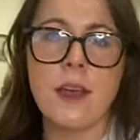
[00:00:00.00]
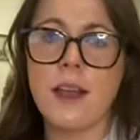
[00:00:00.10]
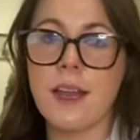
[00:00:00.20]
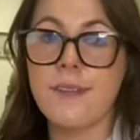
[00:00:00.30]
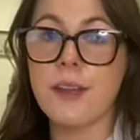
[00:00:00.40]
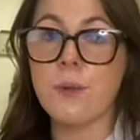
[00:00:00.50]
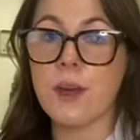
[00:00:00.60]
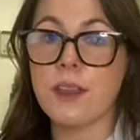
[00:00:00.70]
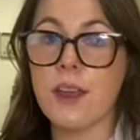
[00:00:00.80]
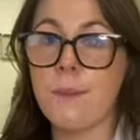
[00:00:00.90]
Living
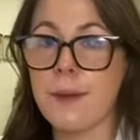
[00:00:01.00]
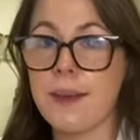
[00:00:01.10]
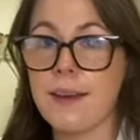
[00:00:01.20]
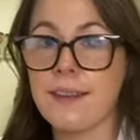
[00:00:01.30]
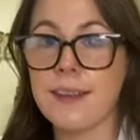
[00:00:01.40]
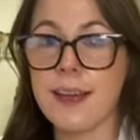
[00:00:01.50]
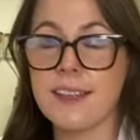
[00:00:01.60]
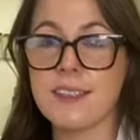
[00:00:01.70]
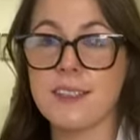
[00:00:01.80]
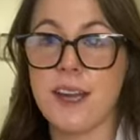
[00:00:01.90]
with and beyond the
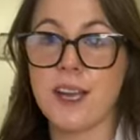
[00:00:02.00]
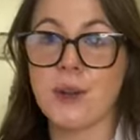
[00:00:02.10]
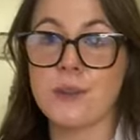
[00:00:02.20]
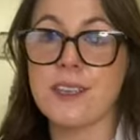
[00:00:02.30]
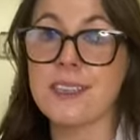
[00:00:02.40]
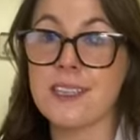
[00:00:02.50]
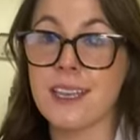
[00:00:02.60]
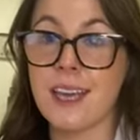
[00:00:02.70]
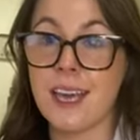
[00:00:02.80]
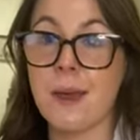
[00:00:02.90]
cancer diagnosis is
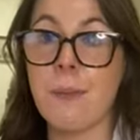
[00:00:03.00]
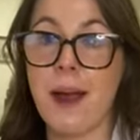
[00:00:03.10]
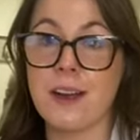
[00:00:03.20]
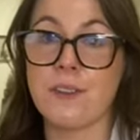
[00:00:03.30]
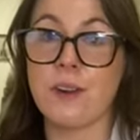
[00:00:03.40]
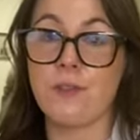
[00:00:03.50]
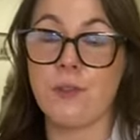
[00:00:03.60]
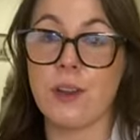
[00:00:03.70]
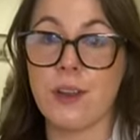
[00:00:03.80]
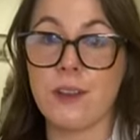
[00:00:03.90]
a key part of our
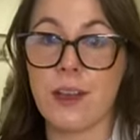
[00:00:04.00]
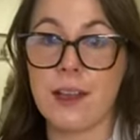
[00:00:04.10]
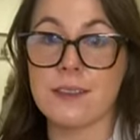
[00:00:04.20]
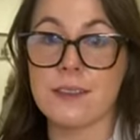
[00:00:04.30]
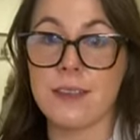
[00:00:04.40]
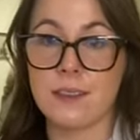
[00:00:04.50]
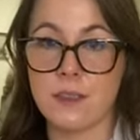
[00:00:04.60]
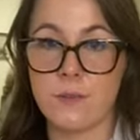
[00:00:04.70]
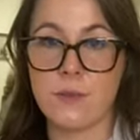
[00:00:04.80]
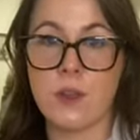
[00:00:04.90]
role here in the Cancer
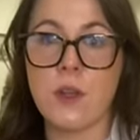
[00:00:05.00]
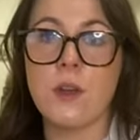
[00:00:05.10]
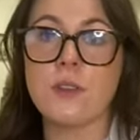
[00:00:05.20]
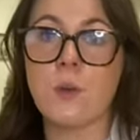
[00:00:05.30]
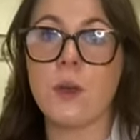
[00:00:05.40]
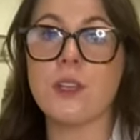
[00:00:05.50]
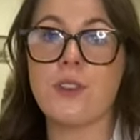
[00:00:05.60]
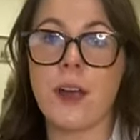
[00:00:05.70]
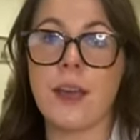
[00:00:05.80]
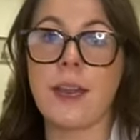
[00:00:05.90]
Centre. So we
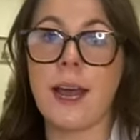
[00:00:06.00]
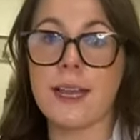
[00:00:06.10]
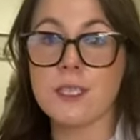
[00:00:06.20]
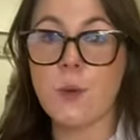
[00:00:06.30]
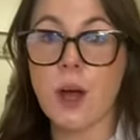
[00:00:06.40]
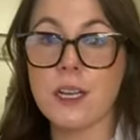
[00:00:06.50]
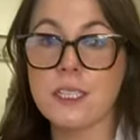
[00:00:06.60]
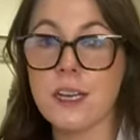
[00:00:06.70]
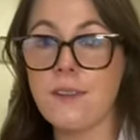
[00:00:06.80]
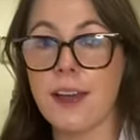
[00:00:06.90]
try and enhance
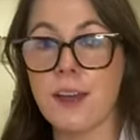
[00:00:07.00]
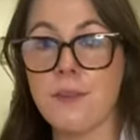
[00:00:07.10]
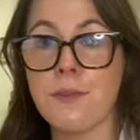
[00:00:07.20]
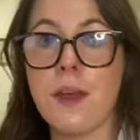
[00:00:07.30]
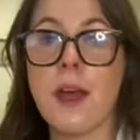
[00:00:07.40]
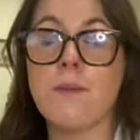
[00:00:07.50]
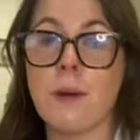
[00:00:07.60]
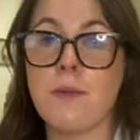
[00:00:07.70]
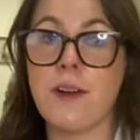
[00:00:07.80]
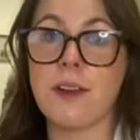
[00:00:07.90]
quality of life
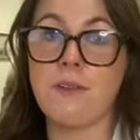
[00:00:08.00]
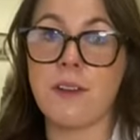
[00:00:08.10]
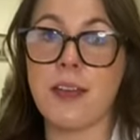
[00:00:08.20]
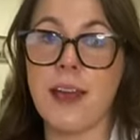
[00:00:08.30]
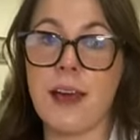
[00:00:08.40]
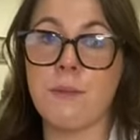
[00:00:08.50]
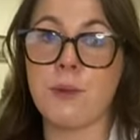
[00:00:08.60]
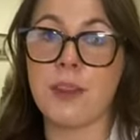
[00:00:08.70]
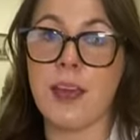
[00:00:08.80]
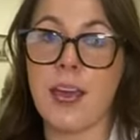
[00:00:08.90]
by providing rehab
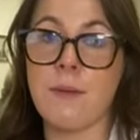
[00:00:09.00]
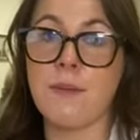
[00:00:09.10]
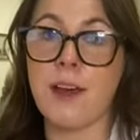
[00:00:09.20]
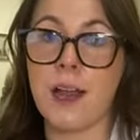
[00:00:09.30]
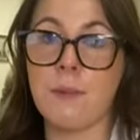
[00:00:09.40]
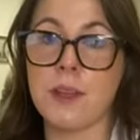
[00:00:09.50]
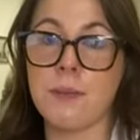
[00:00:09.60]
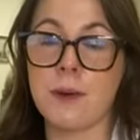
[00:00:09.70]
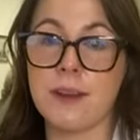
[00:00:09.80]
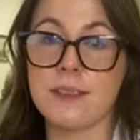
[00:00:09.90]
with the aim of helping the
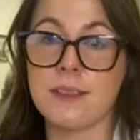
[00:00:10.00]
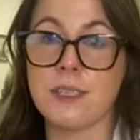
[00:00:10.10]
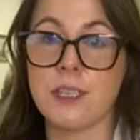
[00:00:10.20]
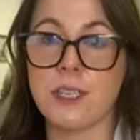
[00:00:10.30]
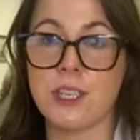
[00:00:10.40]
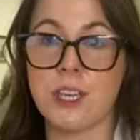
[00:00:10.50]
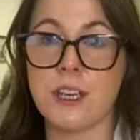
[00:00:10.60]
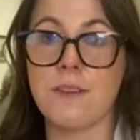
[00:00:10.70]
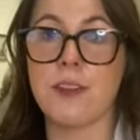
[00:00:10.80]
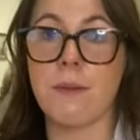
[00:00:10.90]
person to
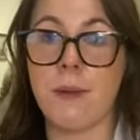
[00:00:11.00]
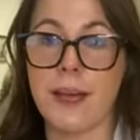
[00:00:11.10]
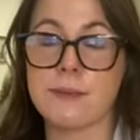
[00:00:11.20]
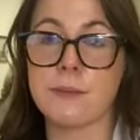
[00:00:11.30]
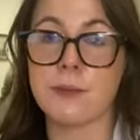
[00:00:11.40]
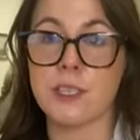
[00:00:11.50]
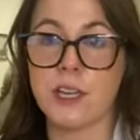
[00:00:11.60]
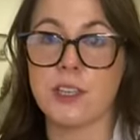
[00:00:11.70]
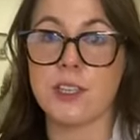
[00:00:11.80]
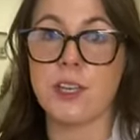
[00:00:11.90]
achieve their maximum
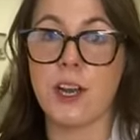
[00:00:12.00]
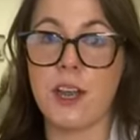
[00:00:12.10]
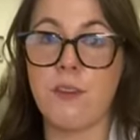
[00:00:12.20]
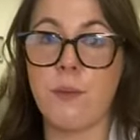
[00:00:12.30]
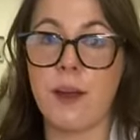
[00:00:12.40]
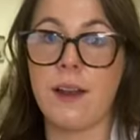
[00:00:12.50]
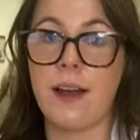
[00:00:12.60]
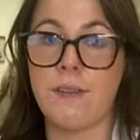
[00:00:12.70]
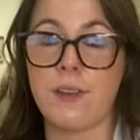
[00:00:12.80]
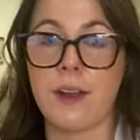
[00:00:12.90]
potential to live well
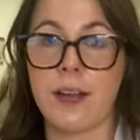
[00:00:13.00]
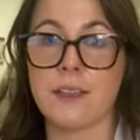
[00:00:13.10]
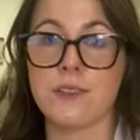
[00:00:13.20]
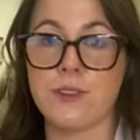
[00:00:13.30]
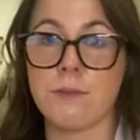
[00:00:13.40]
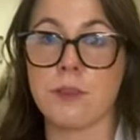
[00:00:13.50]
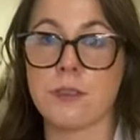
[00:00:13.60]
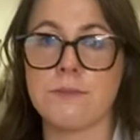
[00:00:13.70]
after their cancer treatment.